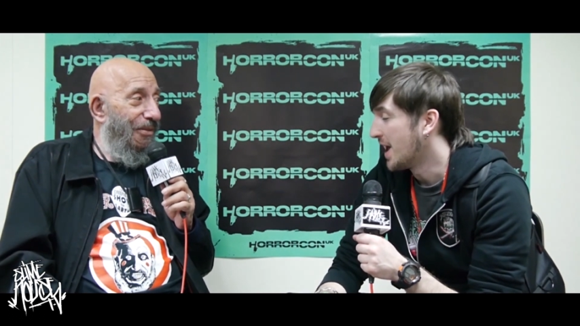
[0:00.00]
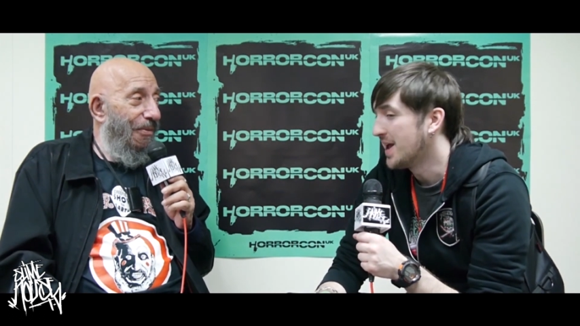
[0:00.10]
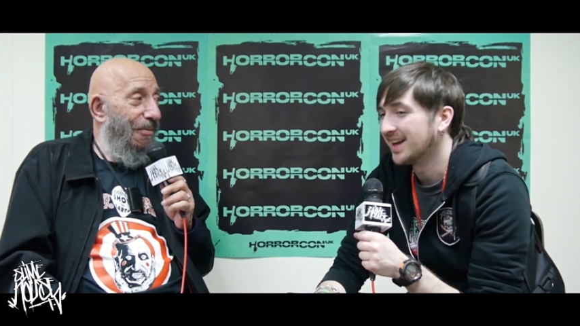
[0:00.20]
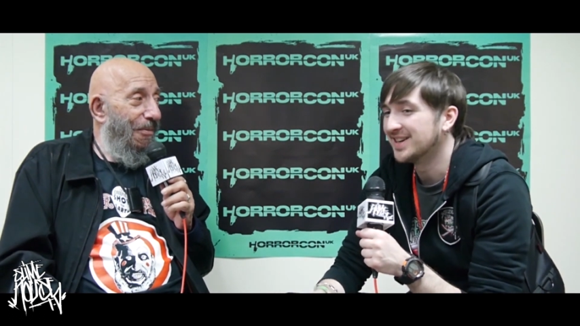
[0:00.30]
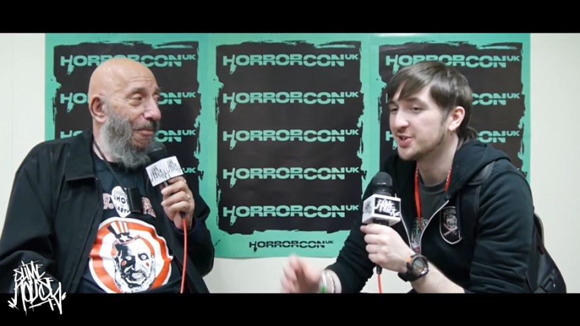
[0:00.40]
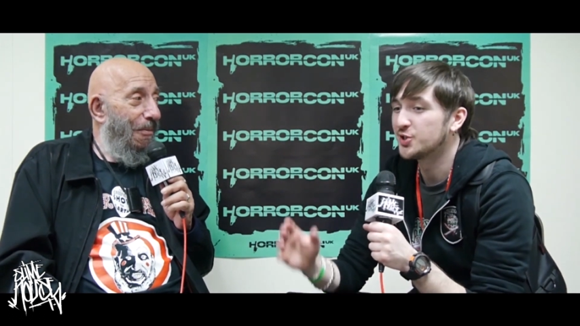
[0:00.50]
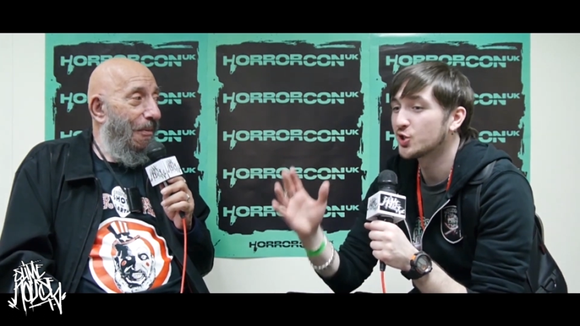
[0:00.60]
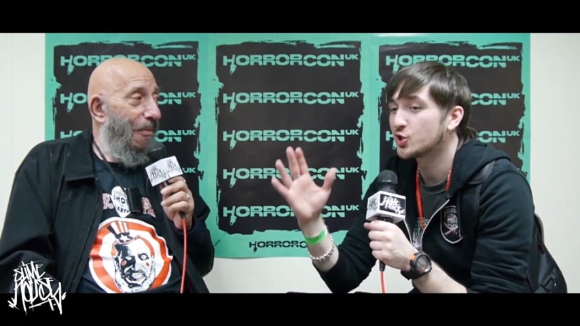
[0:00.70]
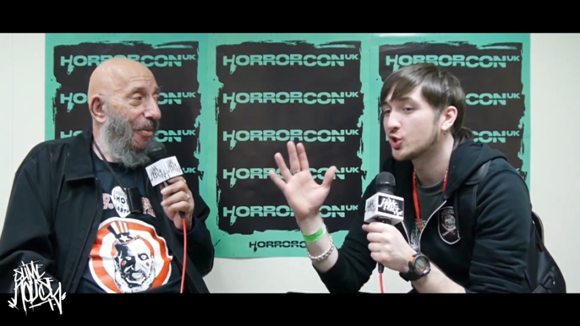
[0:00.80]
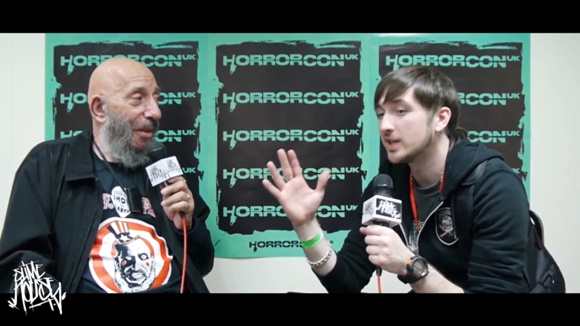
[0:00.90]
Speaker 1: and
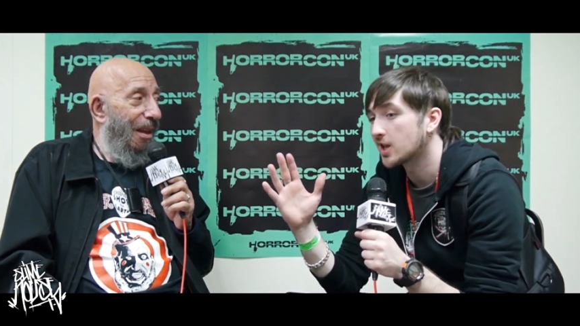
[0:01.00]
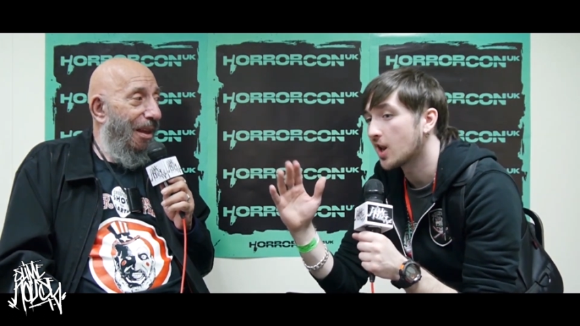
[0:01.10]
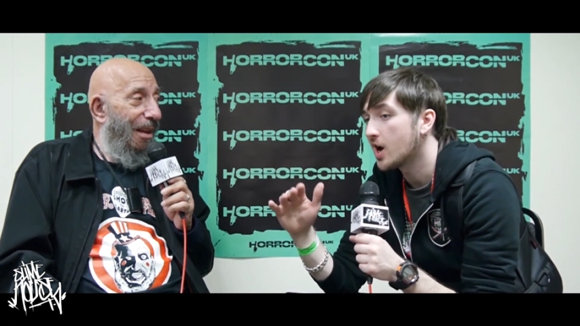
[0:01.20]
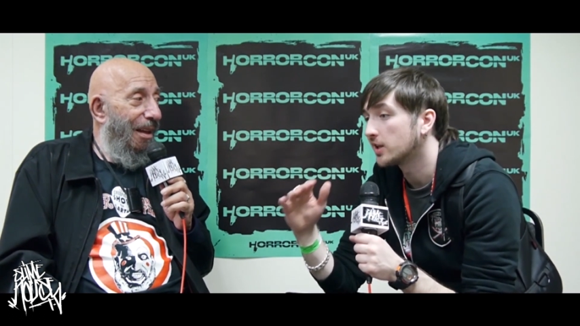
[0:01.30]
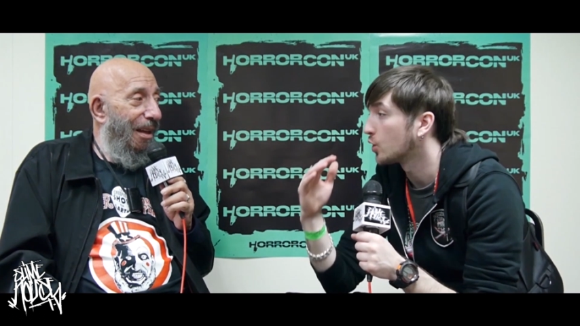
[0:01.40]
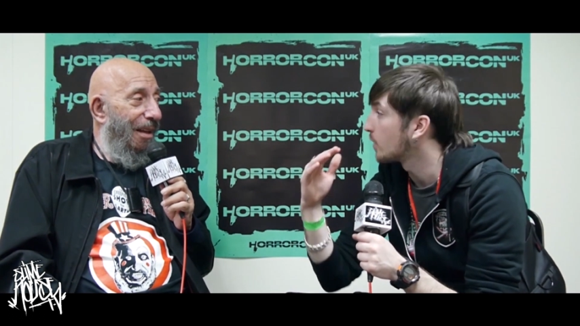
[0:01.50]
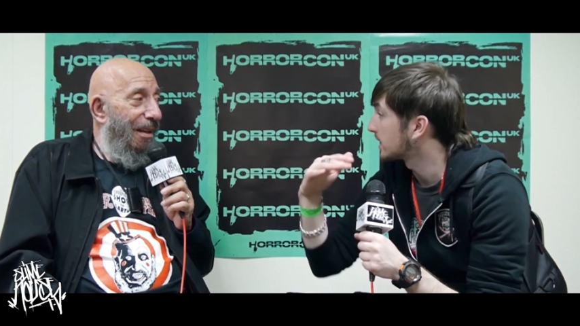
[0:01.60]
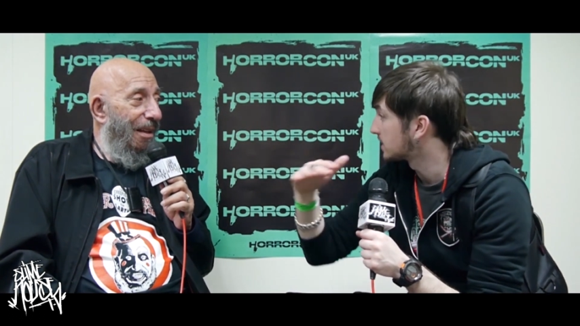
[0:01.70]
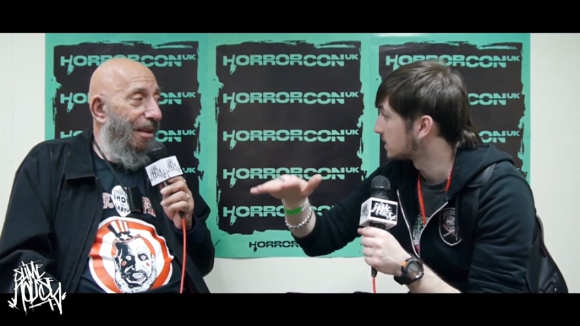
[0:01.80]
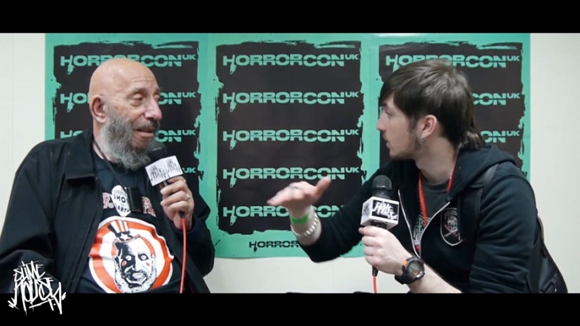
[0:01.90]
just there's a lot of
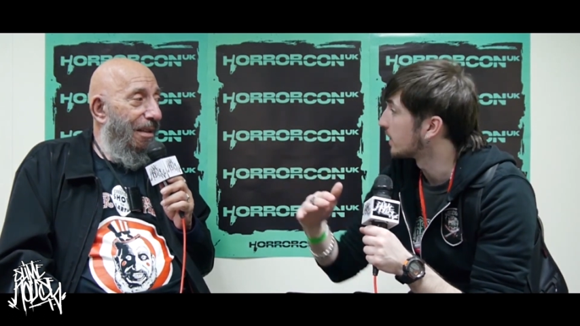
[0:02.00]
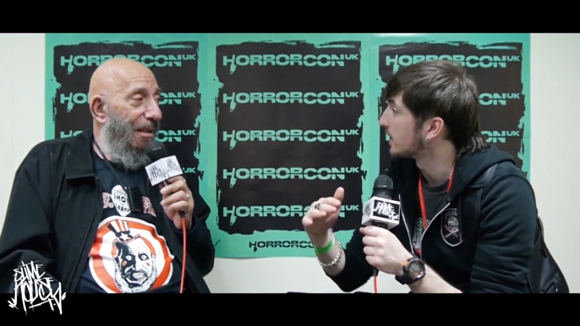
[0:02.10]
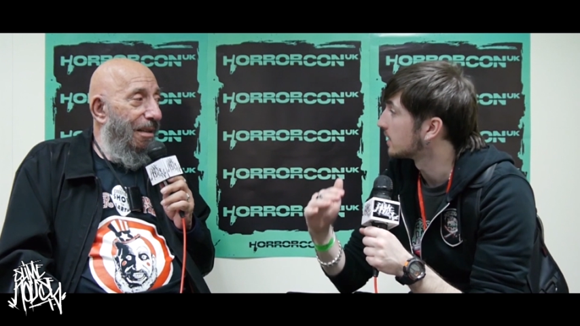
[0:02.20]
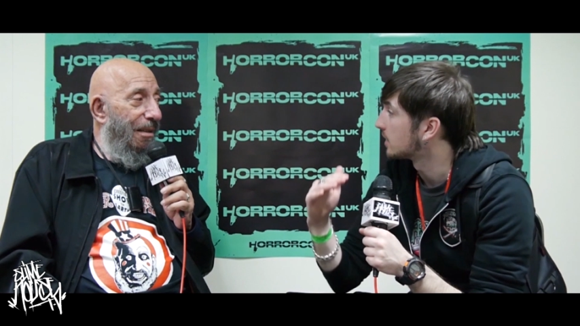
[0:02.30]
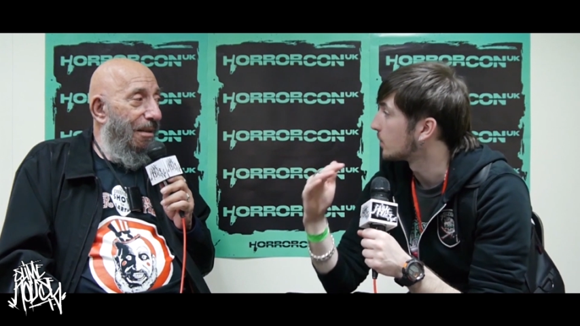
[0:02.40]
directors that we